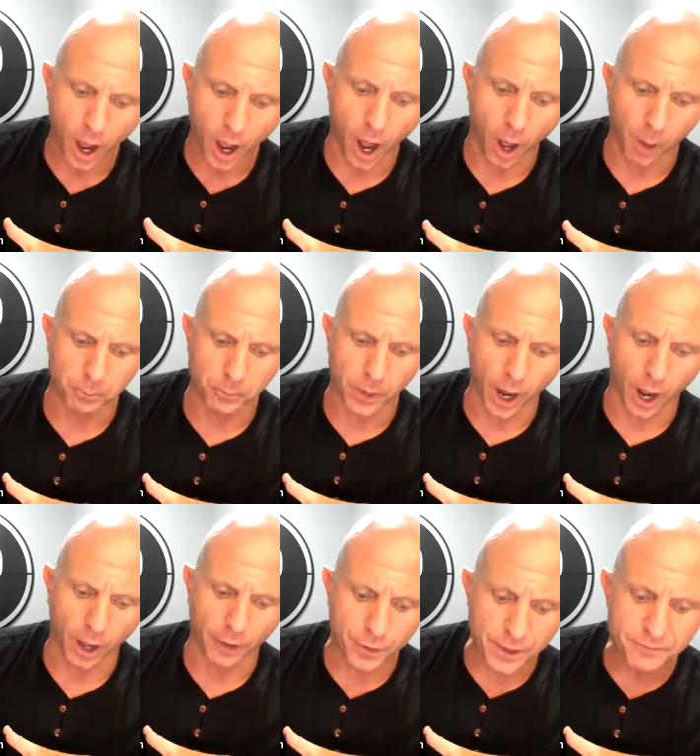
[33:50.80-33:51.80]
Um,
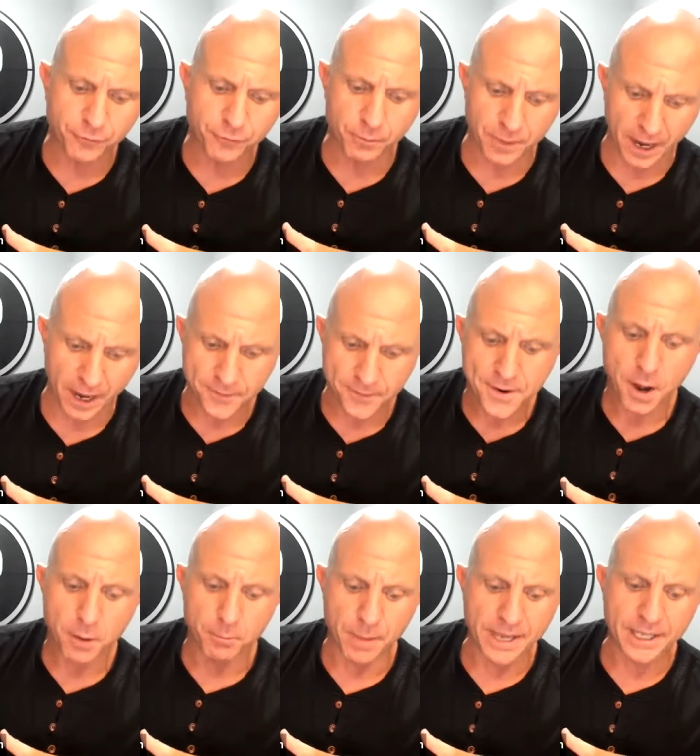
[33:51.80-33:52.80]
uh, then from there,
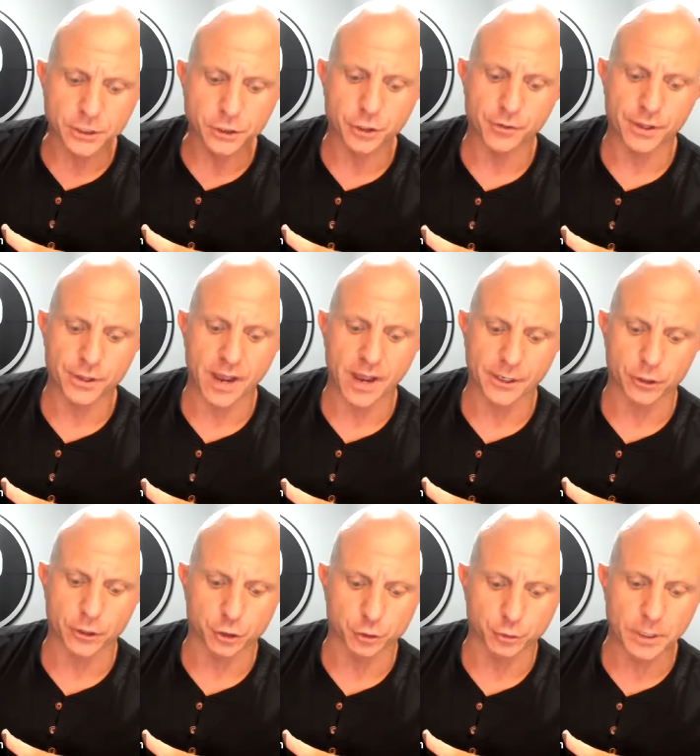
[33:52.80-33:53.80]
making sure that you got
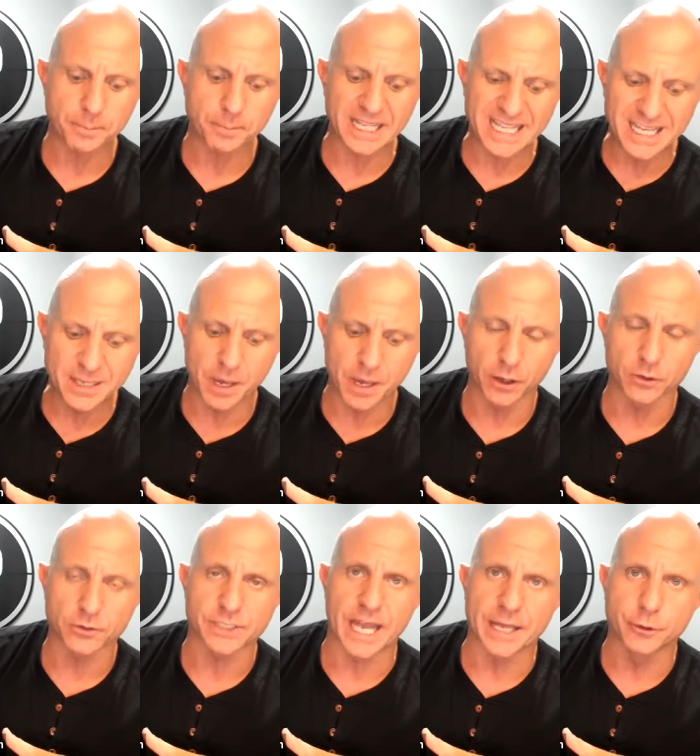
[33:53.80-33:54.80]
your drip
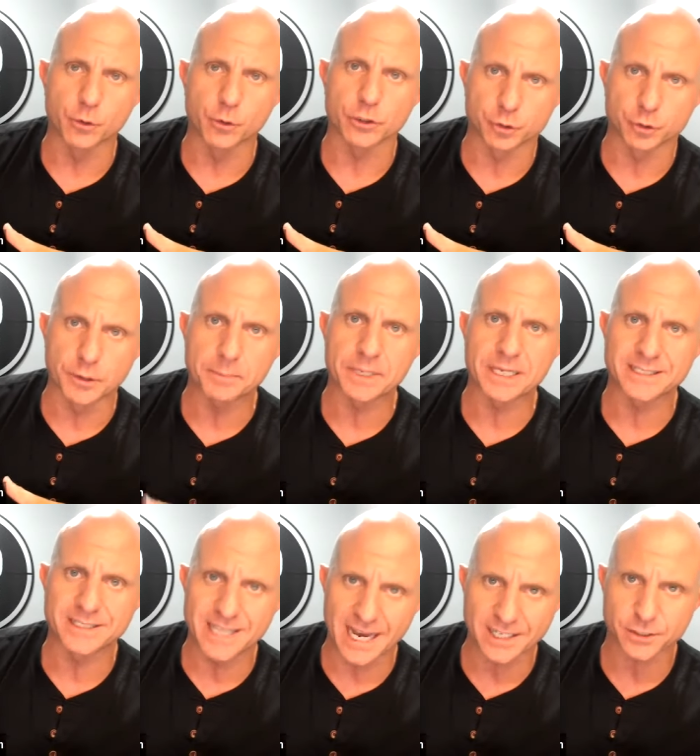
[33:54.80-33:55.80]
emails and your drip
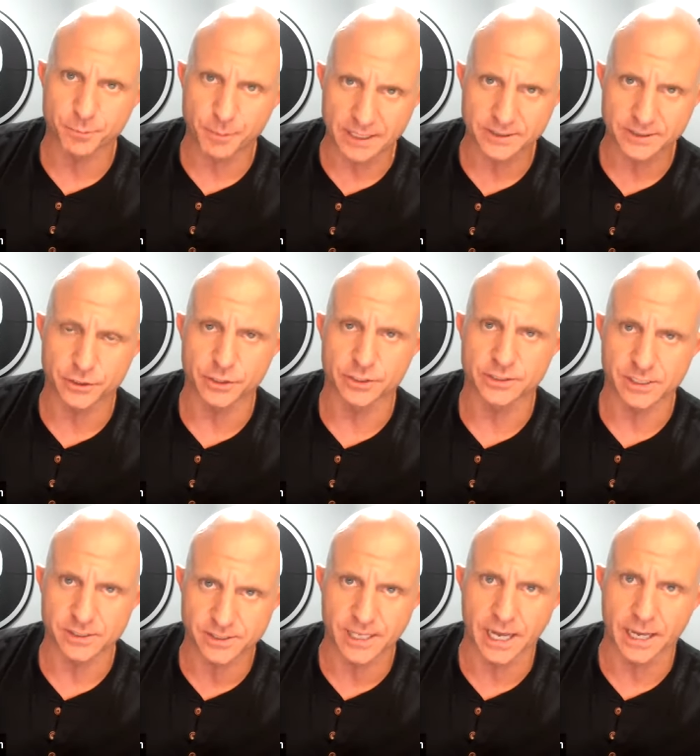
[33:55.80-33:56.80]
text messages
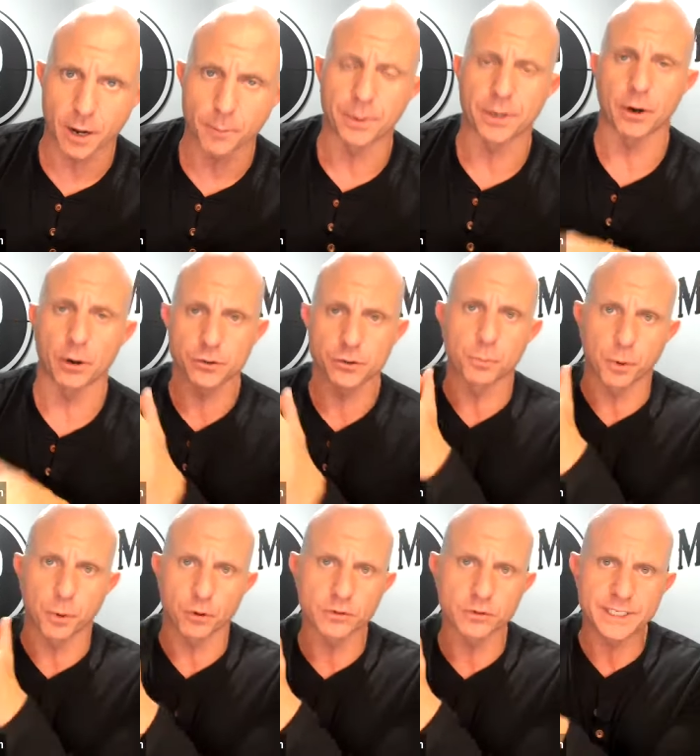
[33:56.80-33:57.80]
set up and also
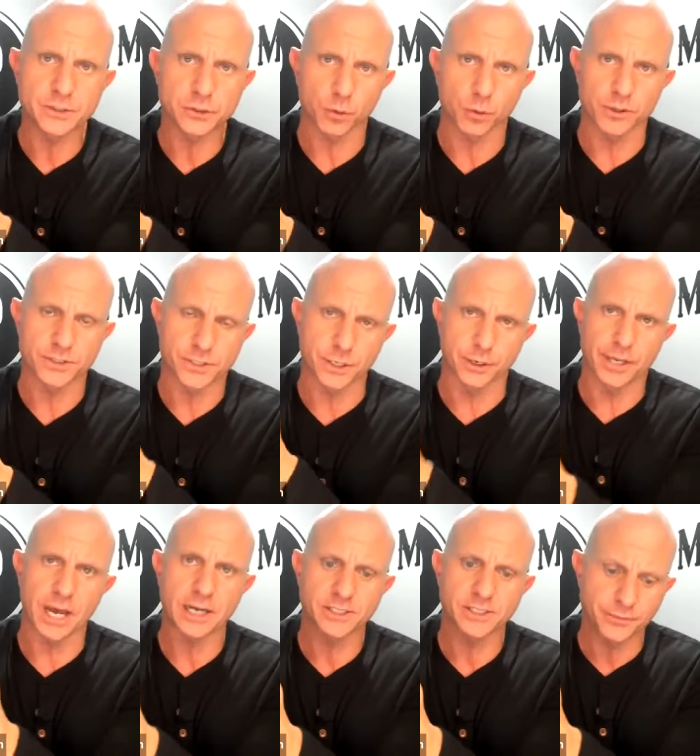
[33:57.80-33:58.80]
per lead source. You know, you
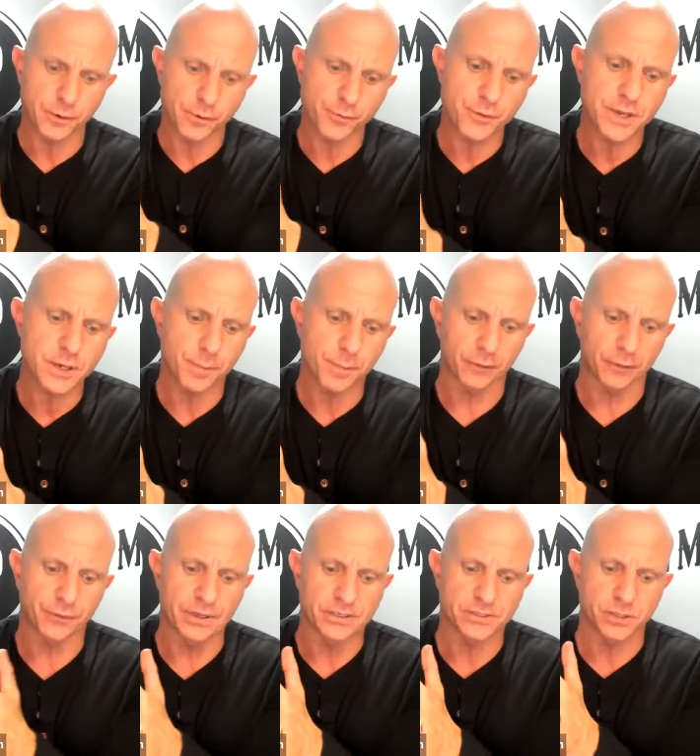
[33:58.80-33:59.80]
got to sit there and think about
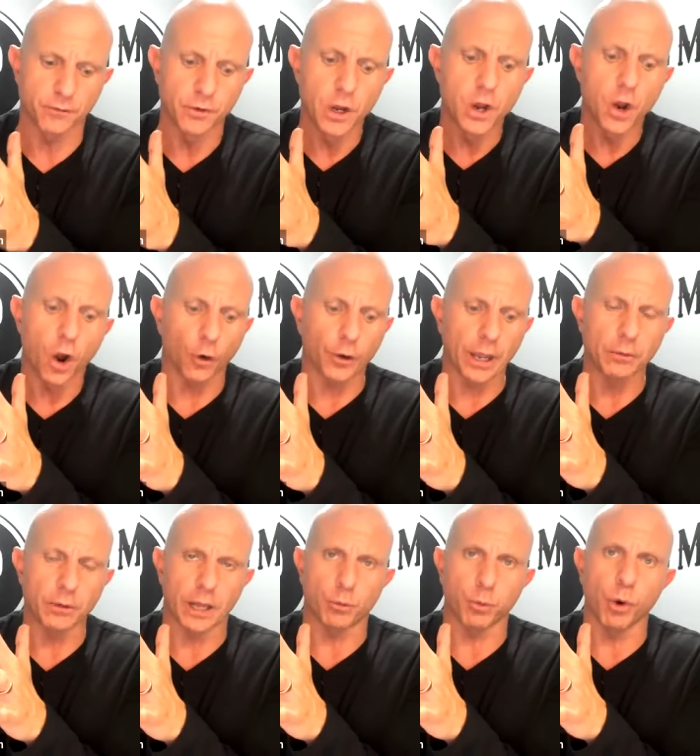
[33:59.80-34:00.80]
this of okay,
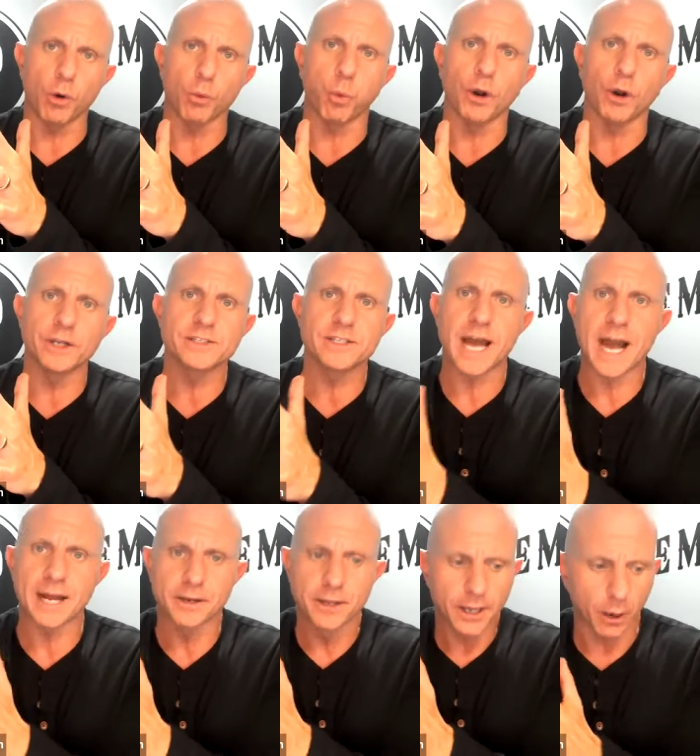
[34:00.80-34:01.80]
like what what is
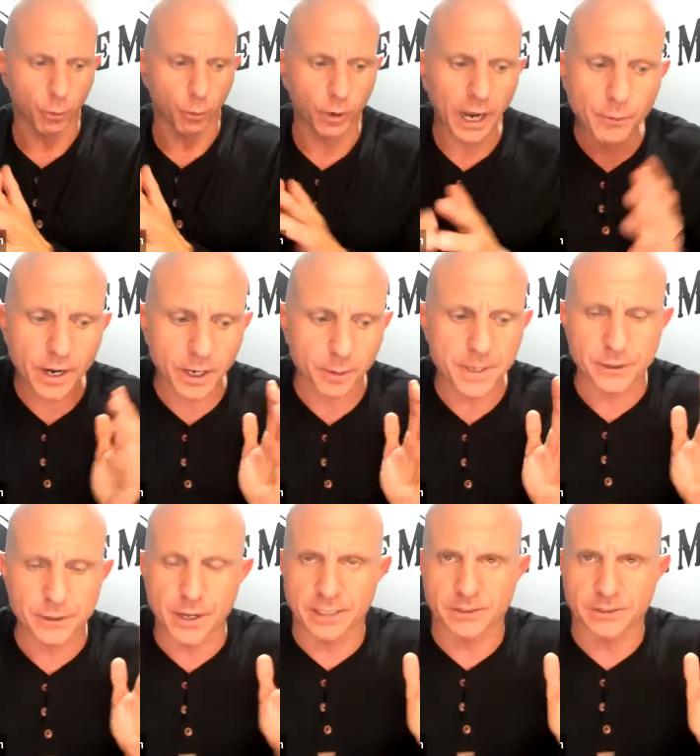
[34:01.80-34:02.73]
that? And what I recommend you